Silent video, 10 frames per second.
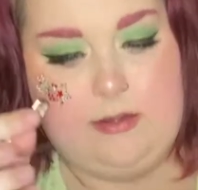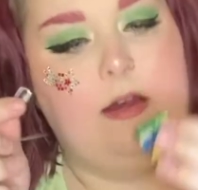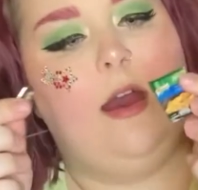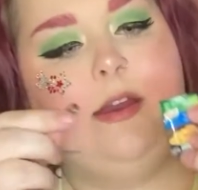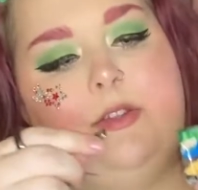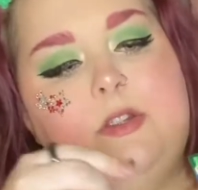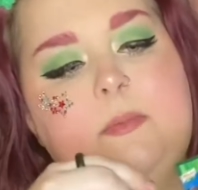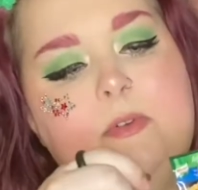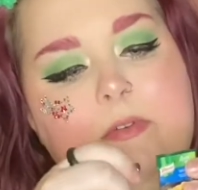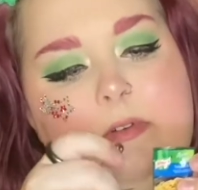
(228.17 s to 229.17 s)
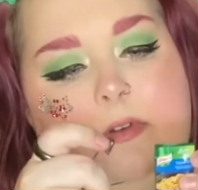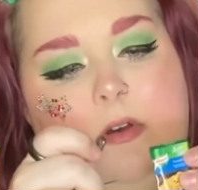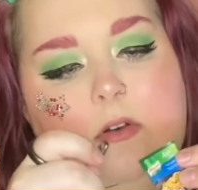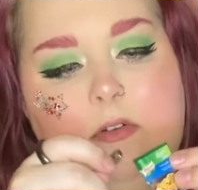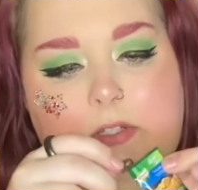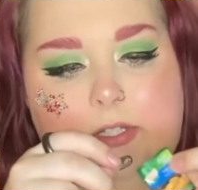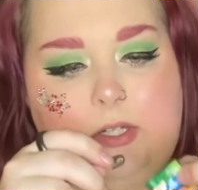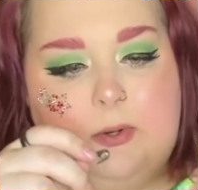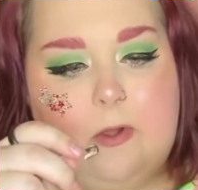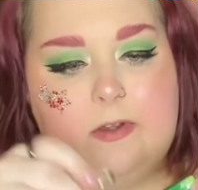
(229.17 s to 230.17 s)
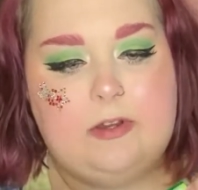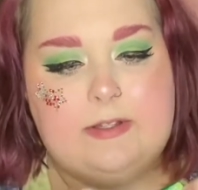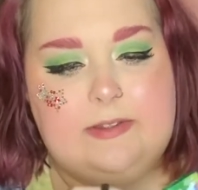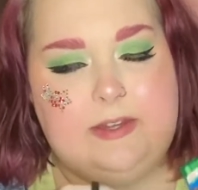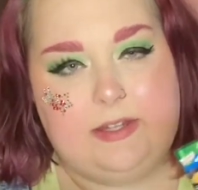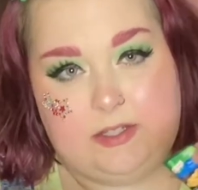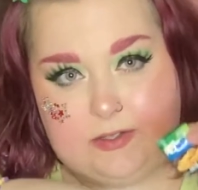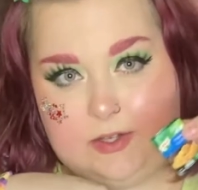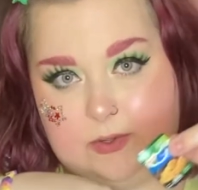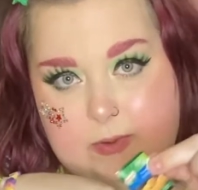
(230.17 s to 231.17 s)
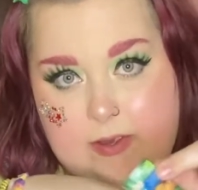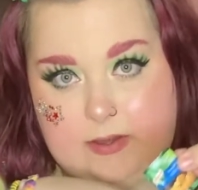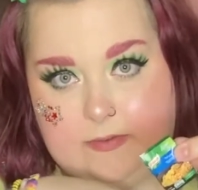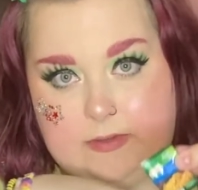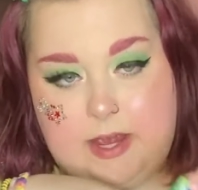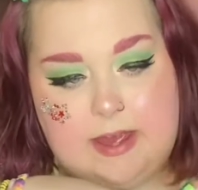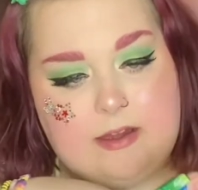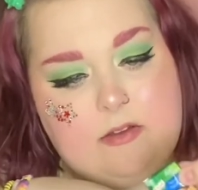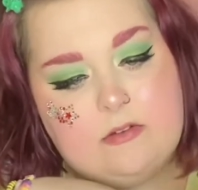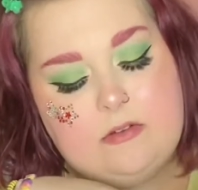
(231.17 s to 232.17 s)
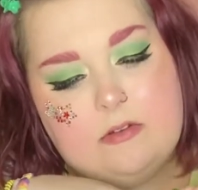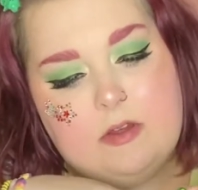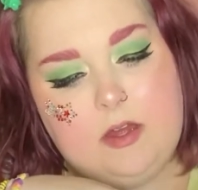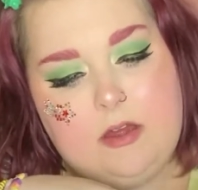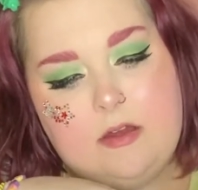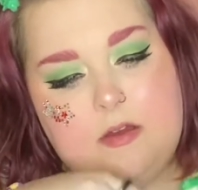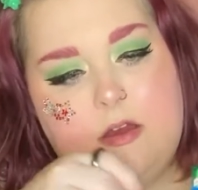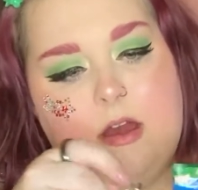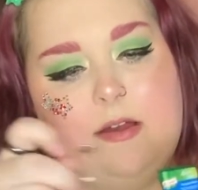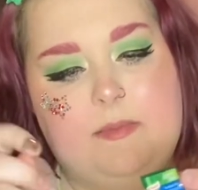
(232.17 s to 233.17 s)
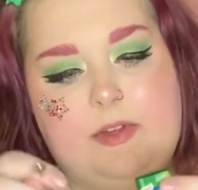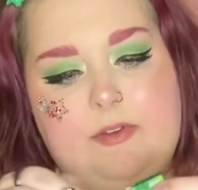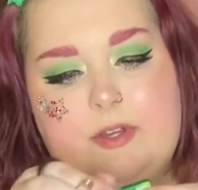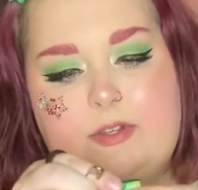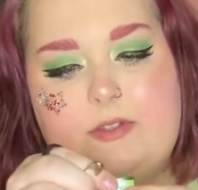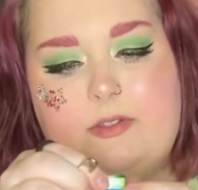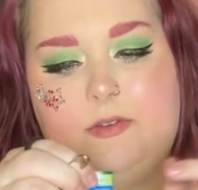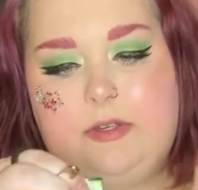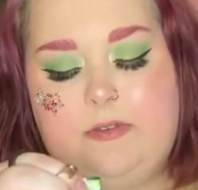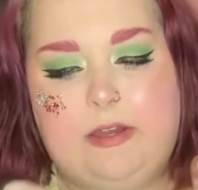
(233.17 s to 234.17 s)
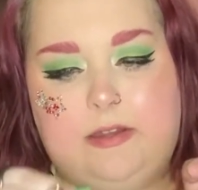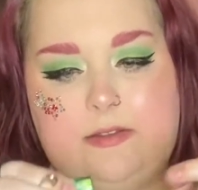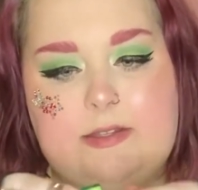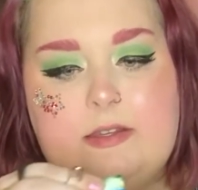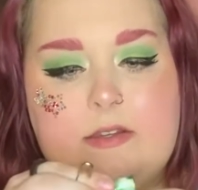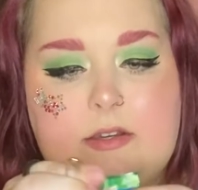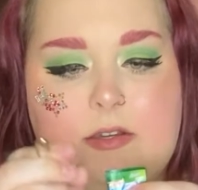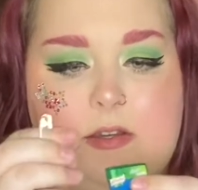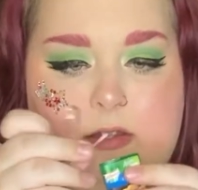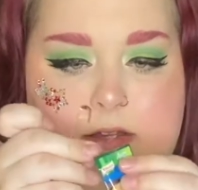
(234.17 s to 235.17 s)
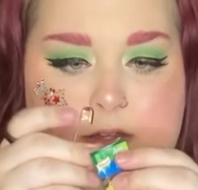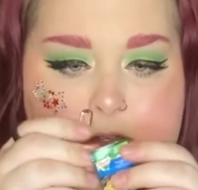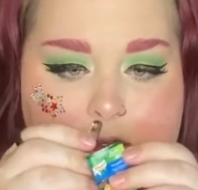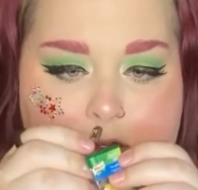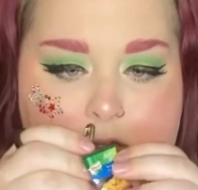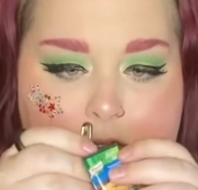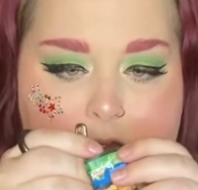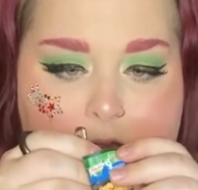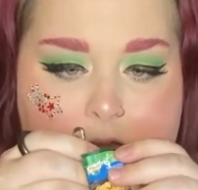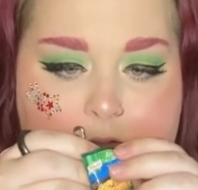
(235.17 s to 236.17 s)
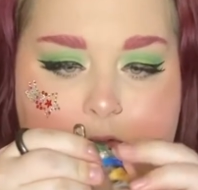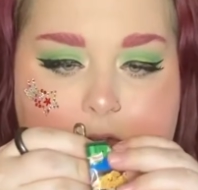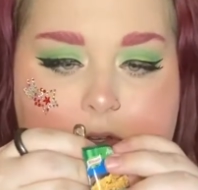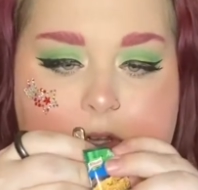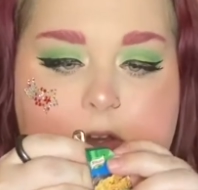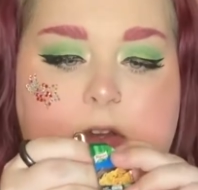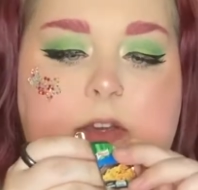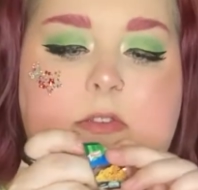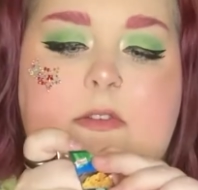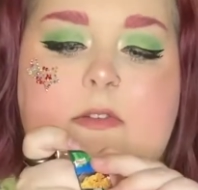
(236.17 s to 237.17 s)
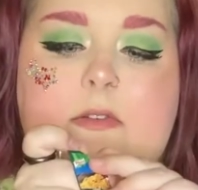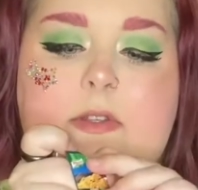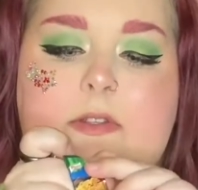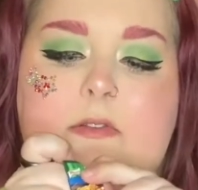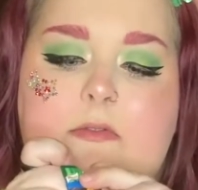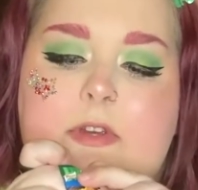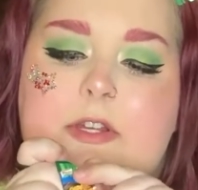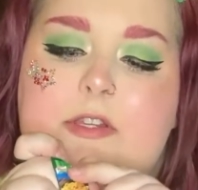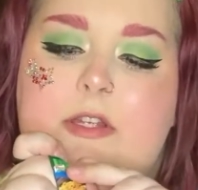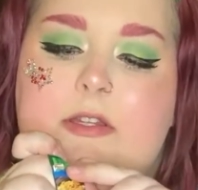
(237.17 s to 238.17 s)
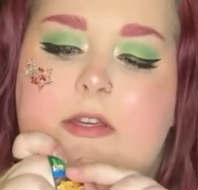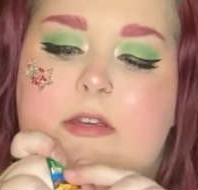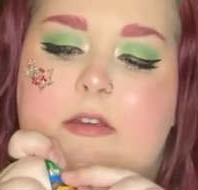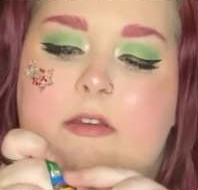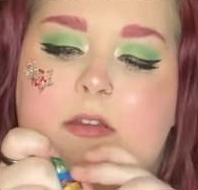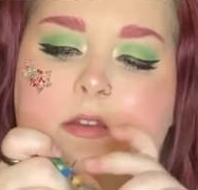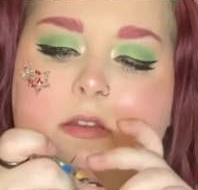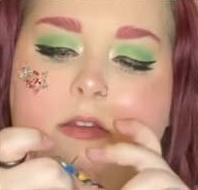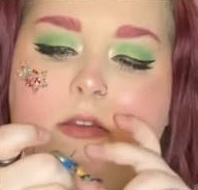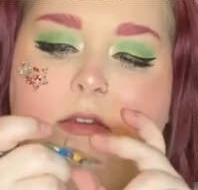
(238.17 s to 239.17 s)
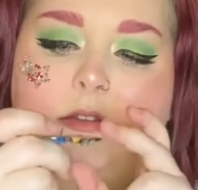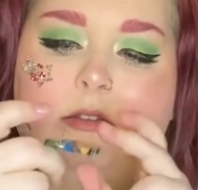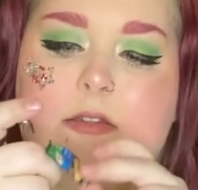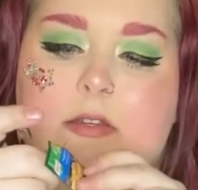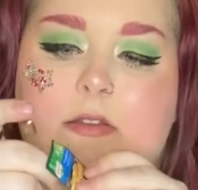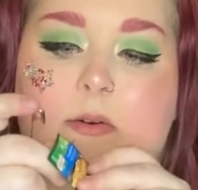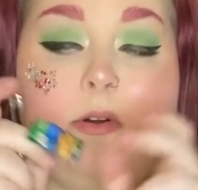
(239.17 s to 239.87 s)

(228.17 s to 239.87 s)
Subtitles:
I usually poke a hole in the corner because I think it looks cute, kind of diagonal, but you can just do it right in the center. So literally all you do is you very gently stick the hole